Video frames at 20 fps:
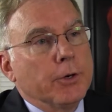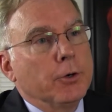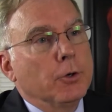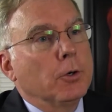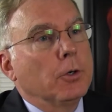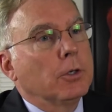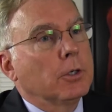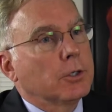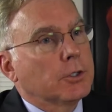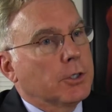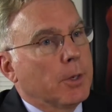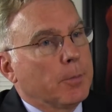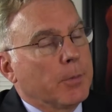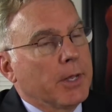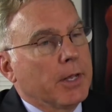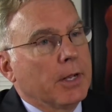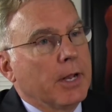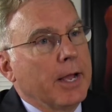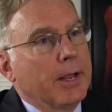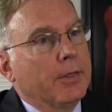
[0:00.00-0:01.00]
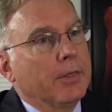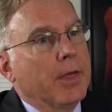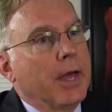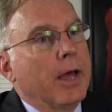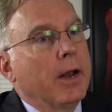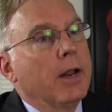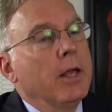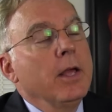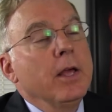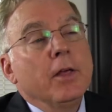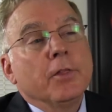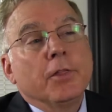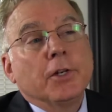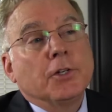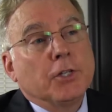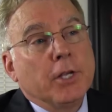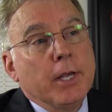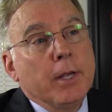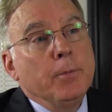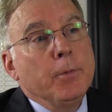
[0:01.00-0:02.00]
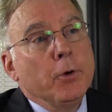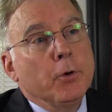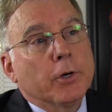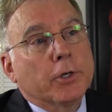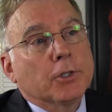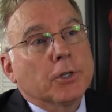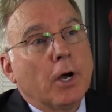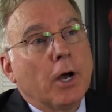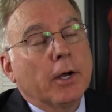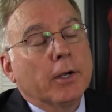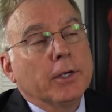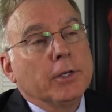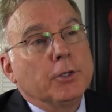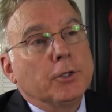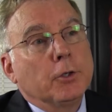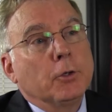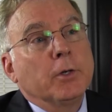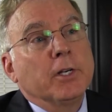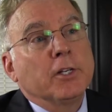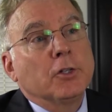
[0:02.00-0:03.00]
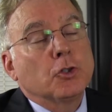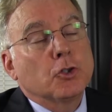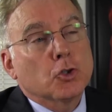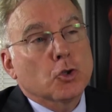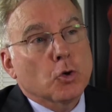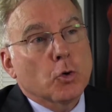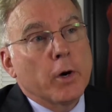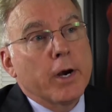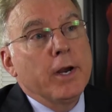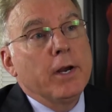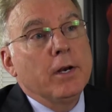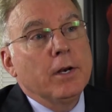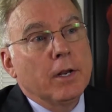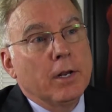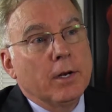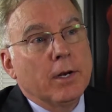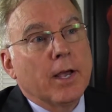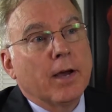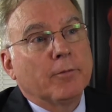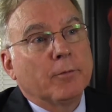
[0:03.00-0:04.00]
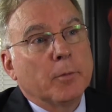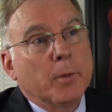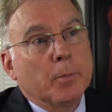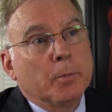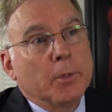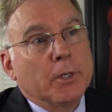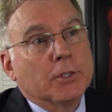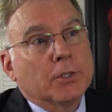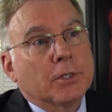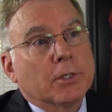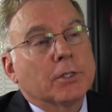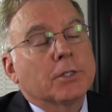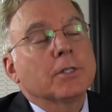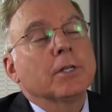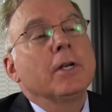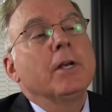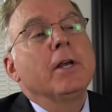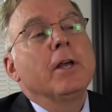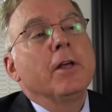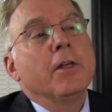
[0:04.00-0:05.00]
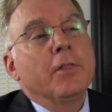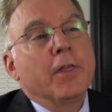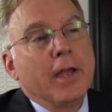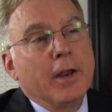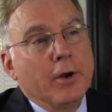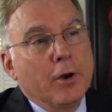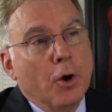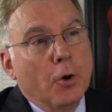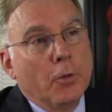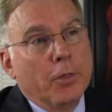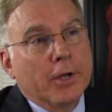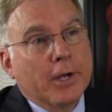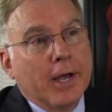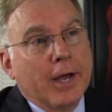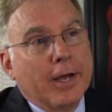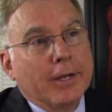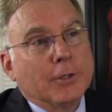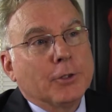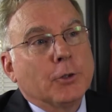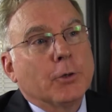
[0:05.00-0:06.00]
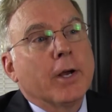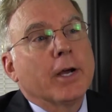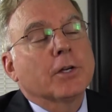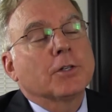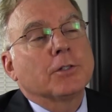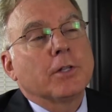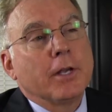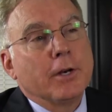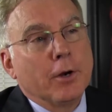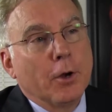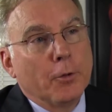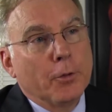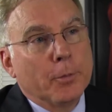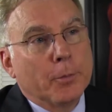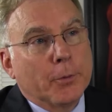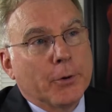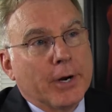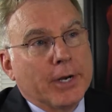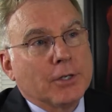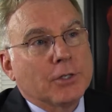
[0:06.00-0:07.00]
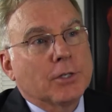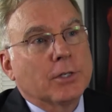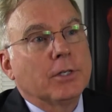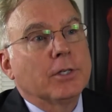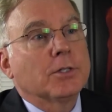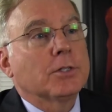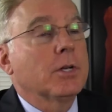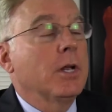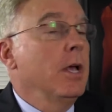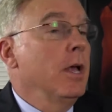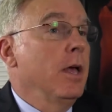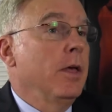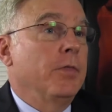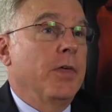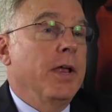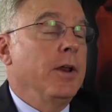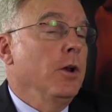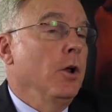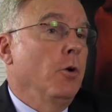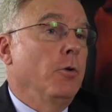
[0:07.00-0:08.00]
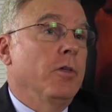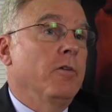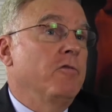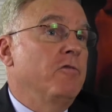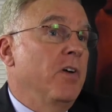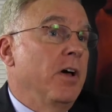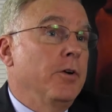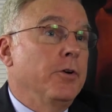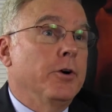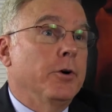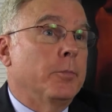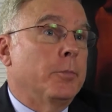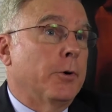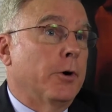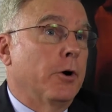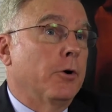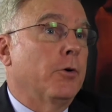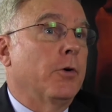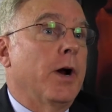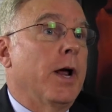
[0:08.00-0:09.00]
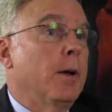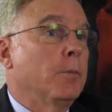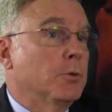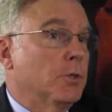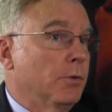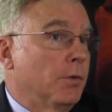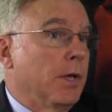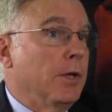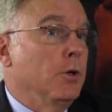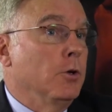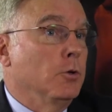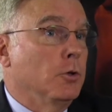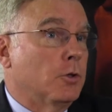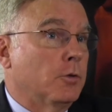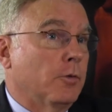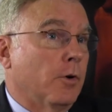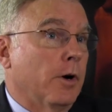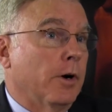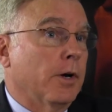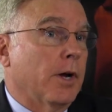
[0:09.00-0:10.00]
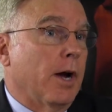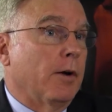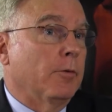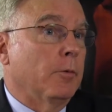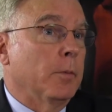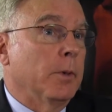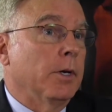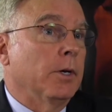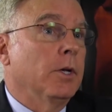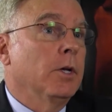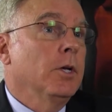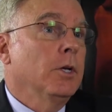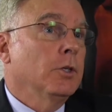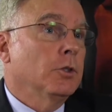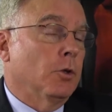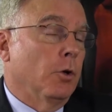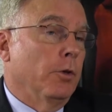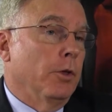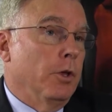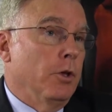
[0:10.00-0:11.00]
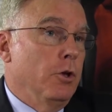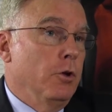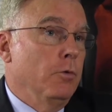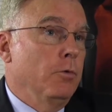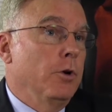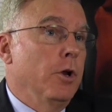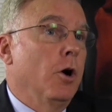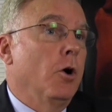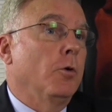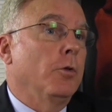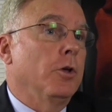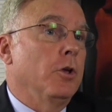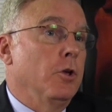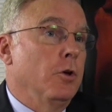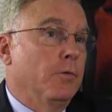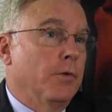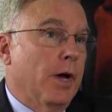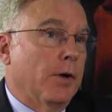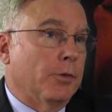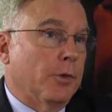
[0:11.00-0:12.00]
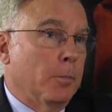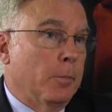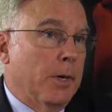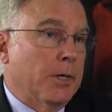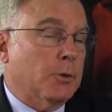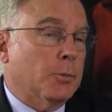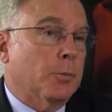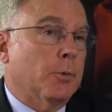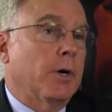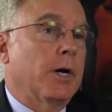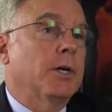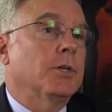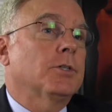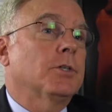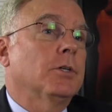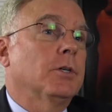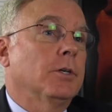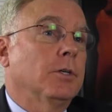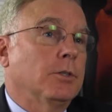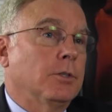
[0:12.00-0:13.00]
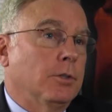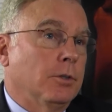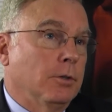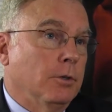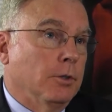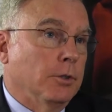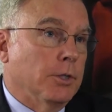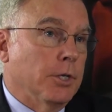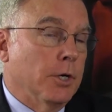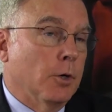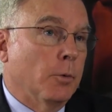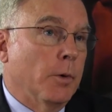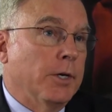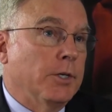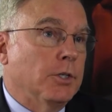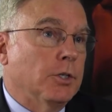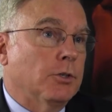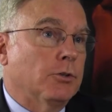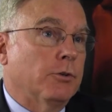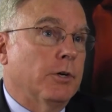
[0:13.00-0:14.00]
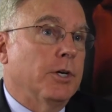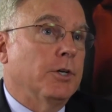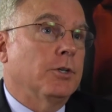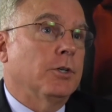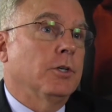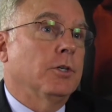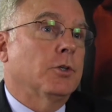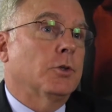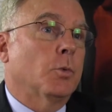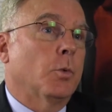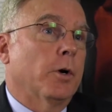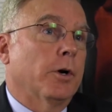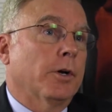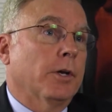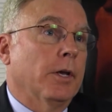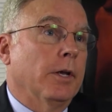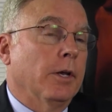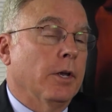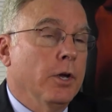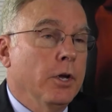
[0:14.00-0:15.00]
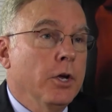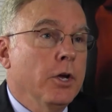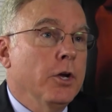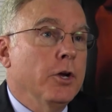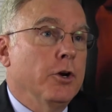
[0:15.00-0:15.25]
renewal or something like that, the team you are talking to is trained in government business. They know the contracts, they know the price list, they know the vendor programs that they use for government, so that you know that you've got the best prices, your deal registration is working,